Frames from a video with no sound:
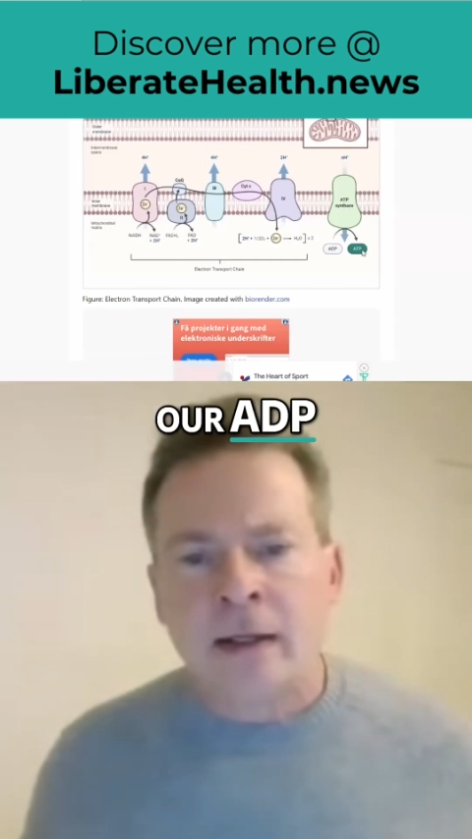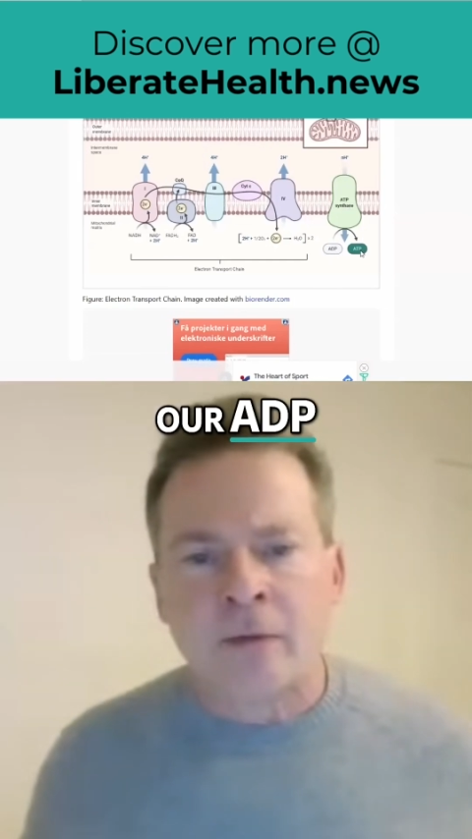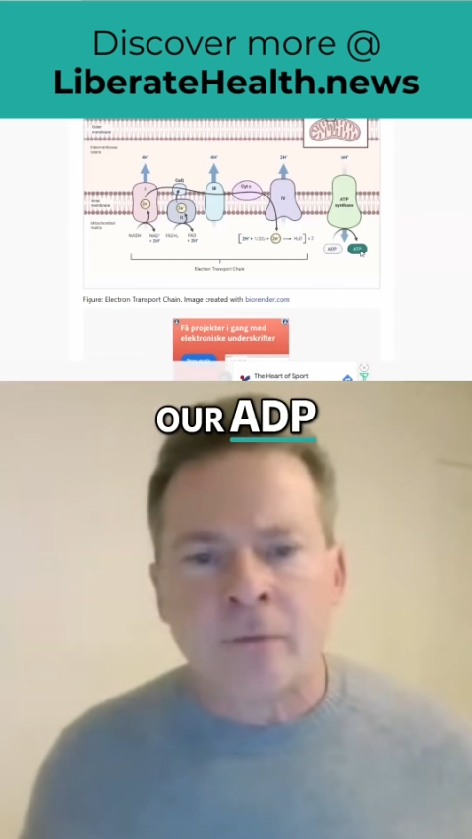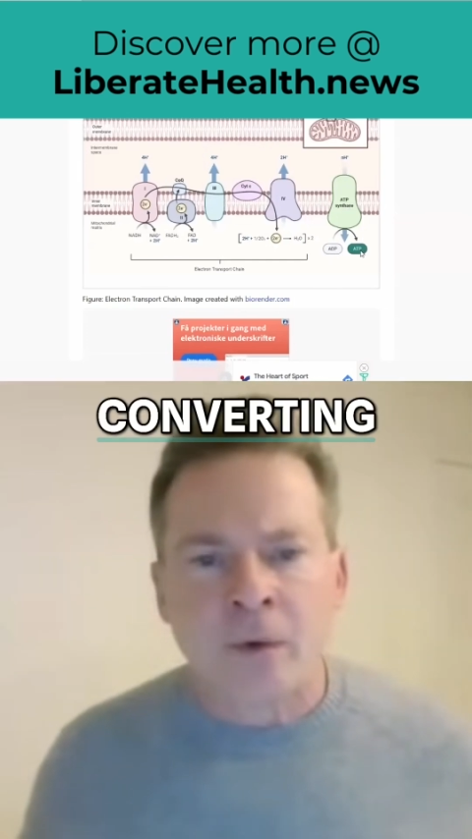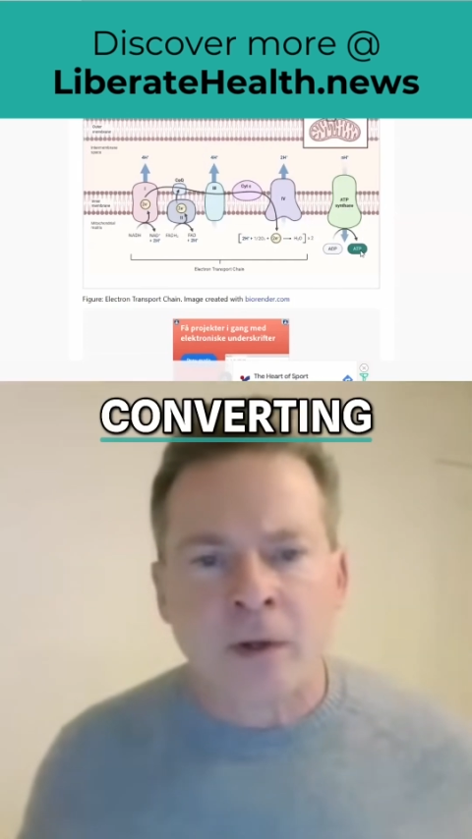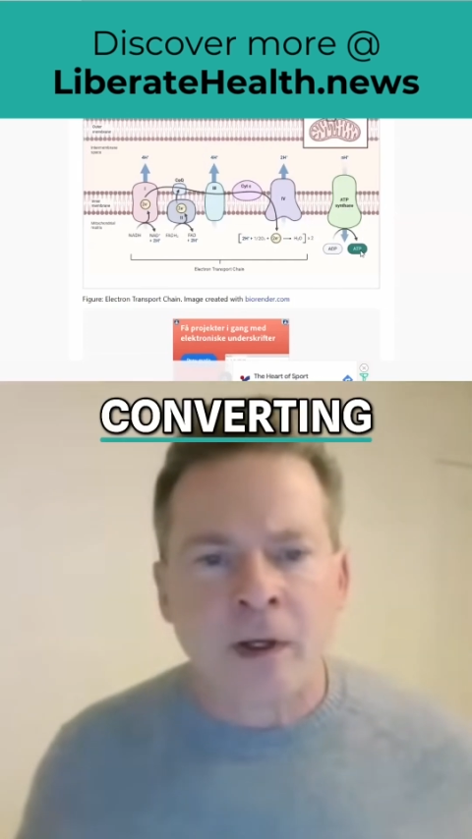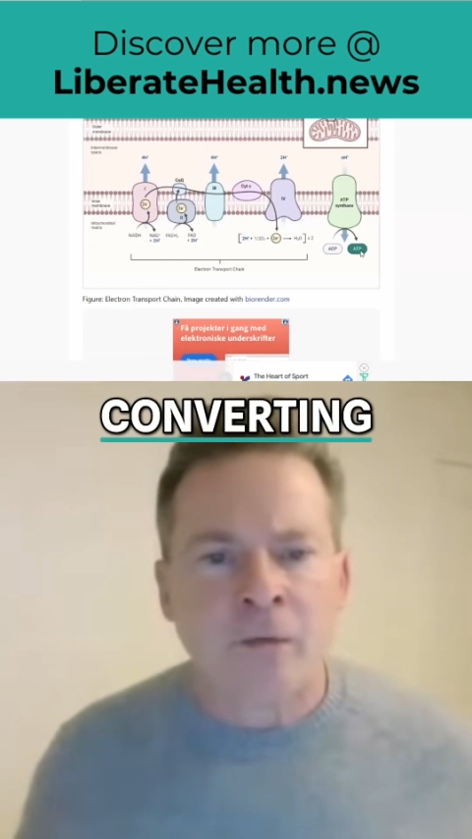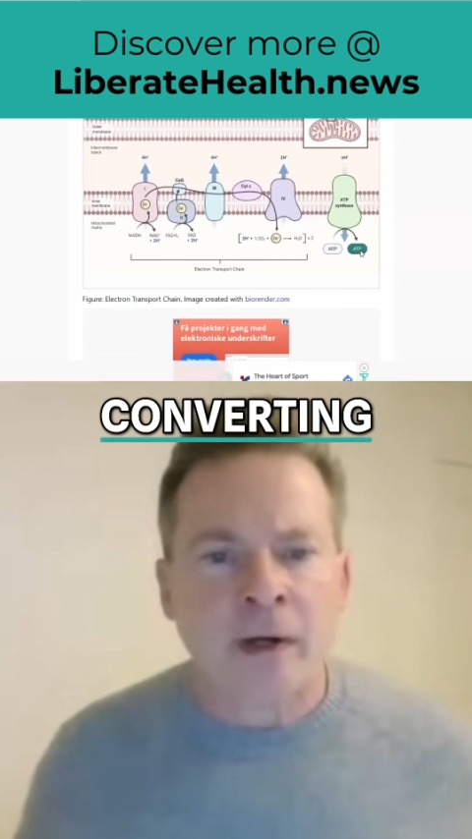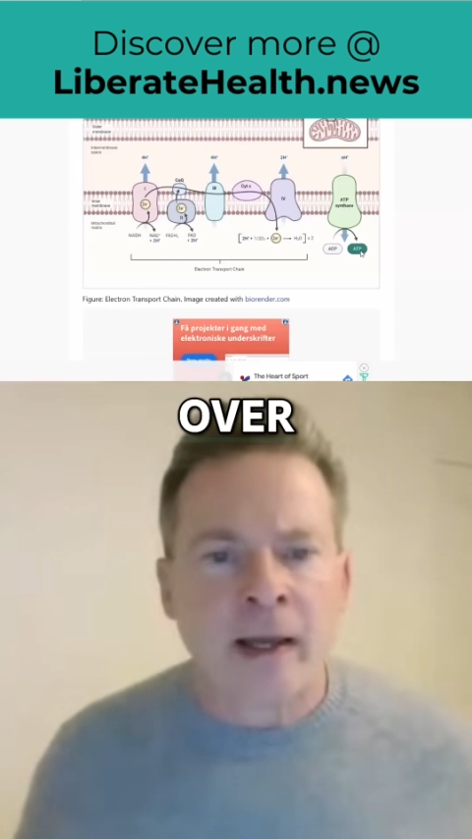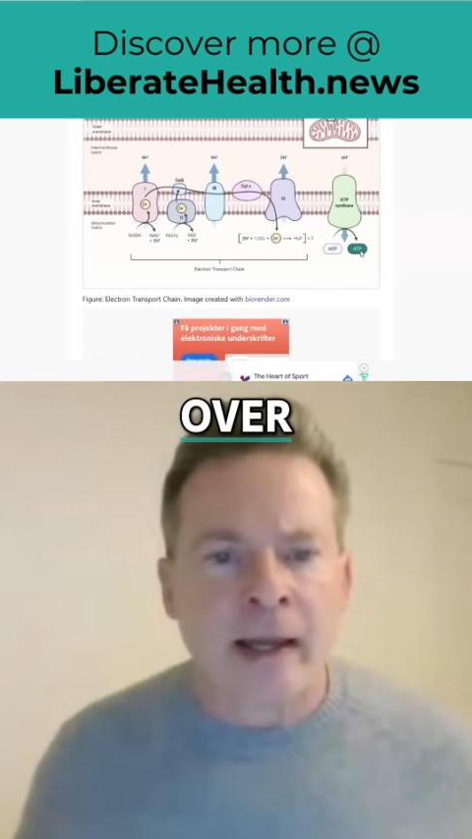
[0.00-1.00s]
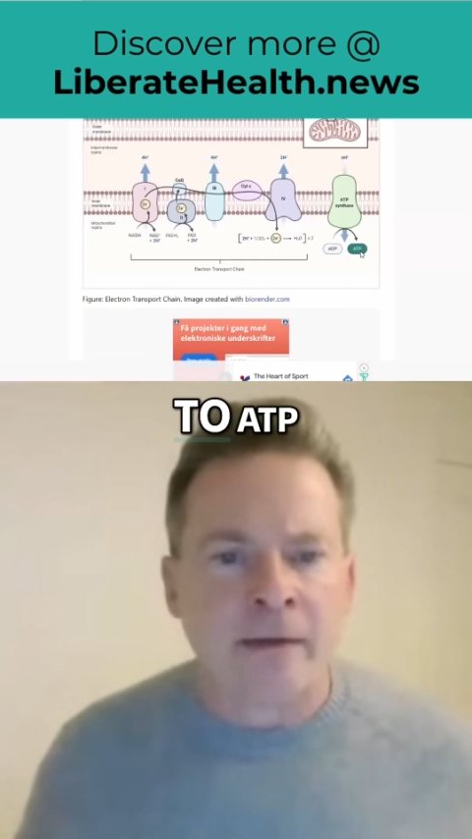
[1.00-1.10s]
converting over to